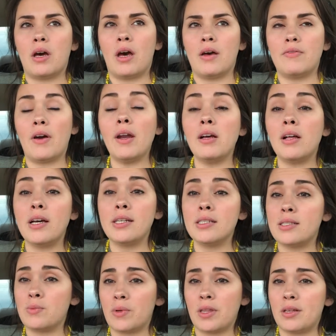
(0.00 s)

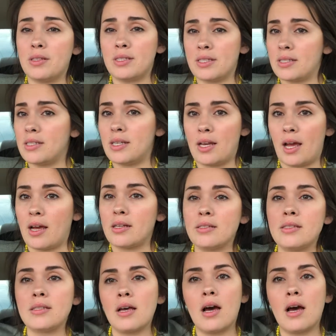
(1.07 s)
finalized within 60 days.